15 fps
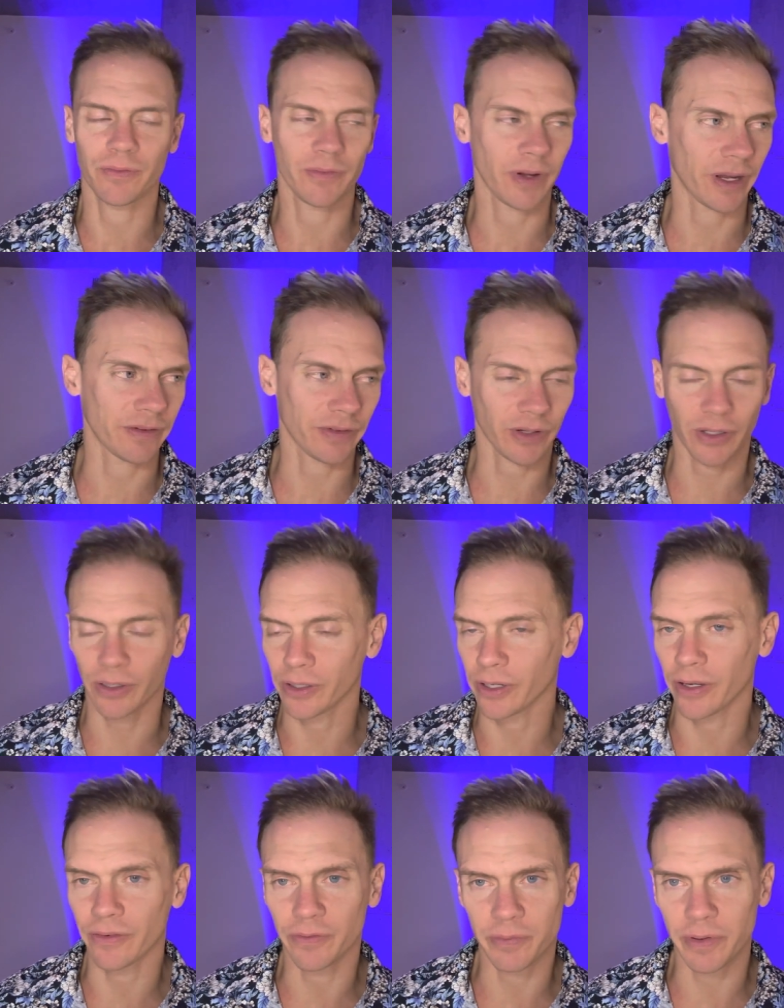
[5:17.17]
I've heard
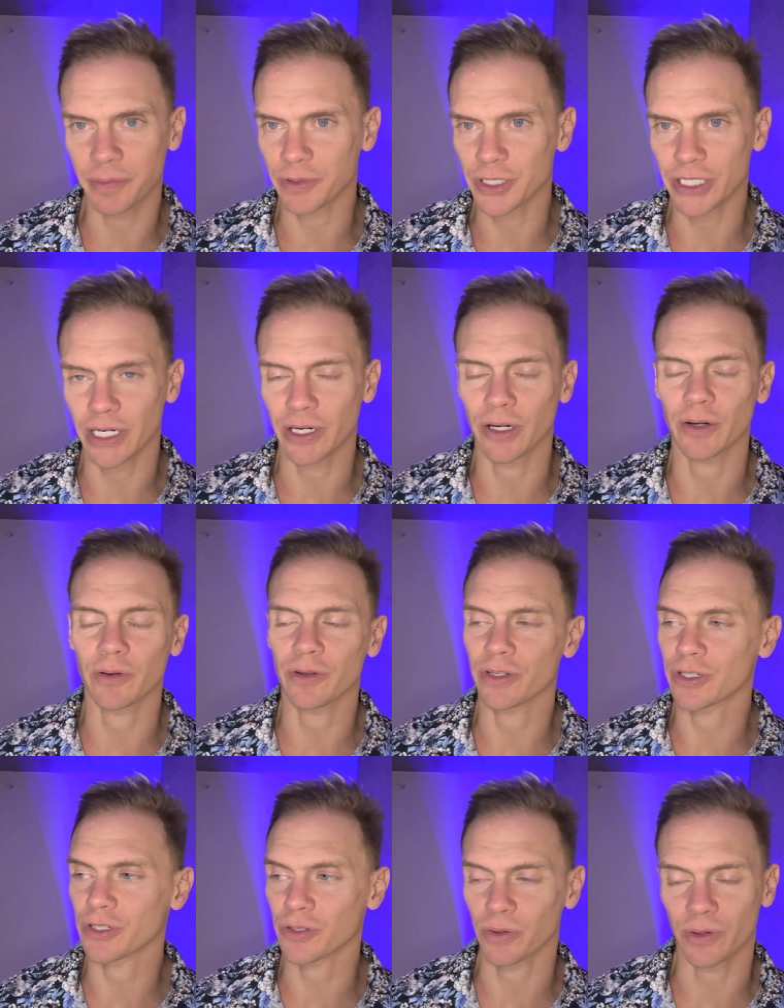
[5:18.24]
of, people share the
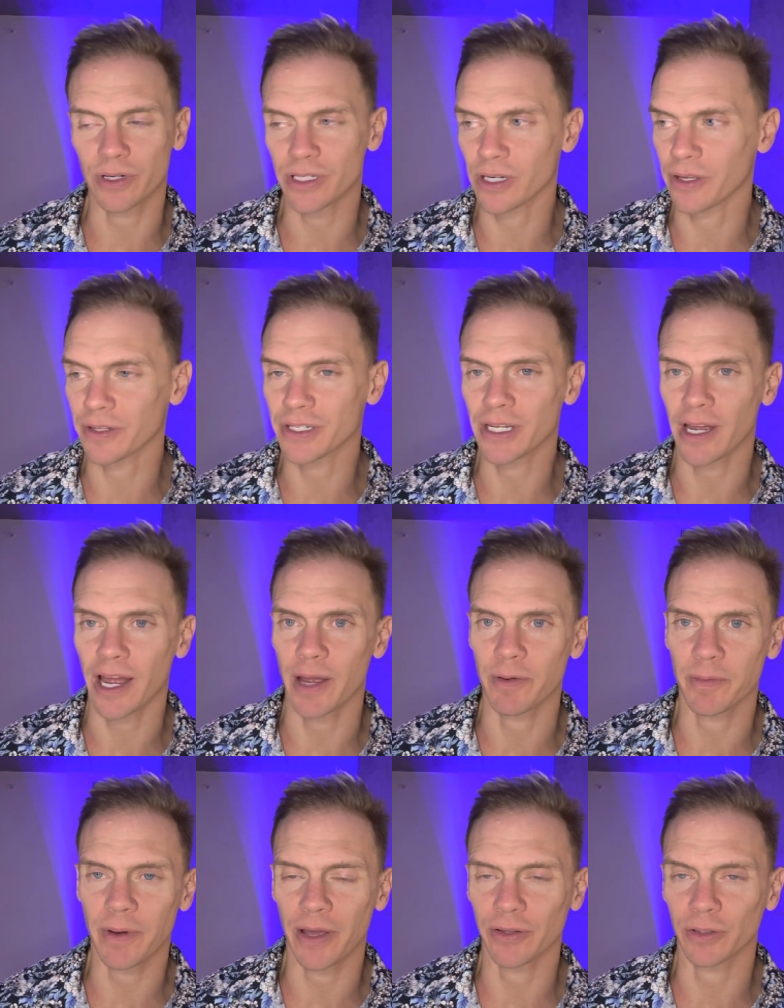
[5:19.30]
stories all the time
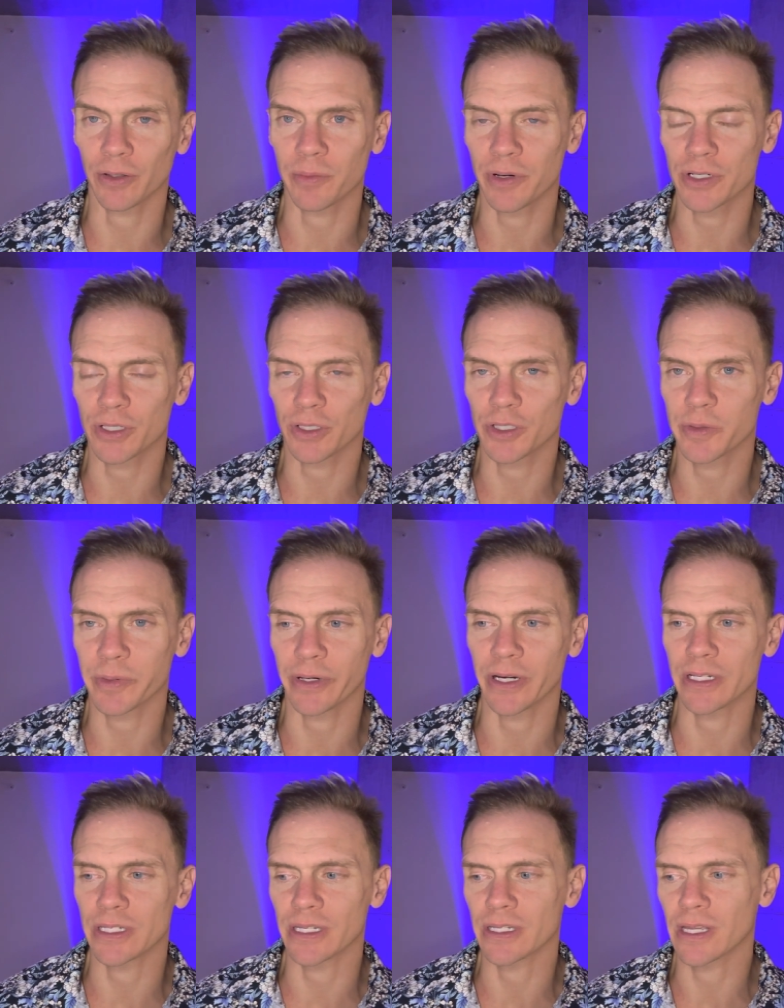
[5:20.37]
about their own personal
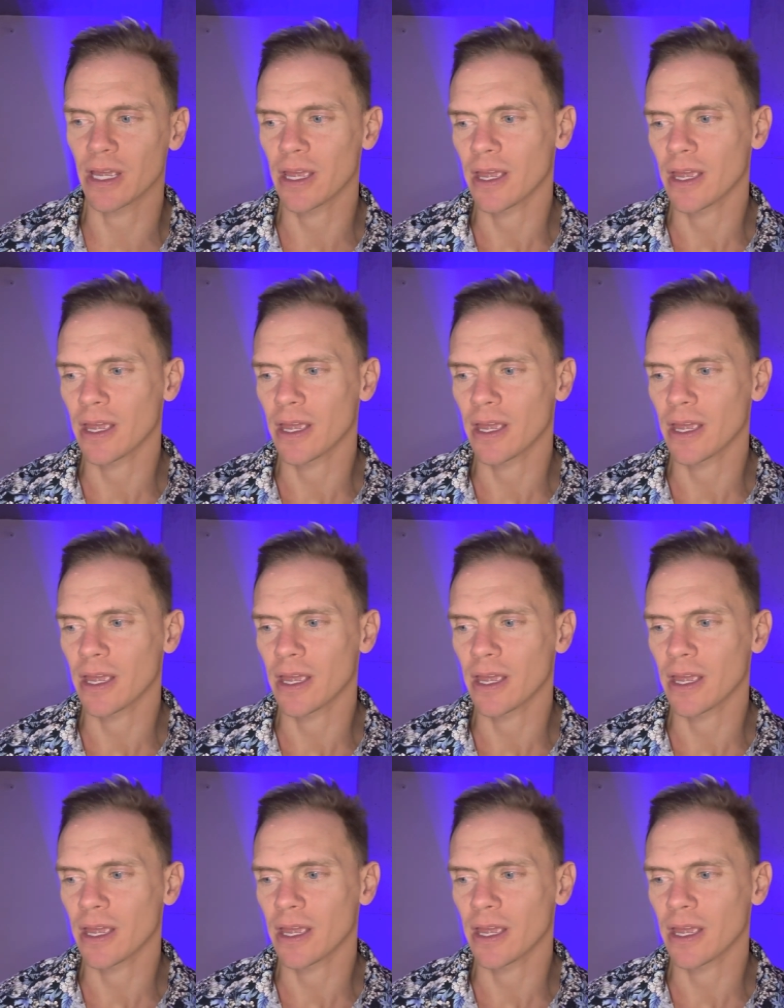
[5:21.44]
experiences,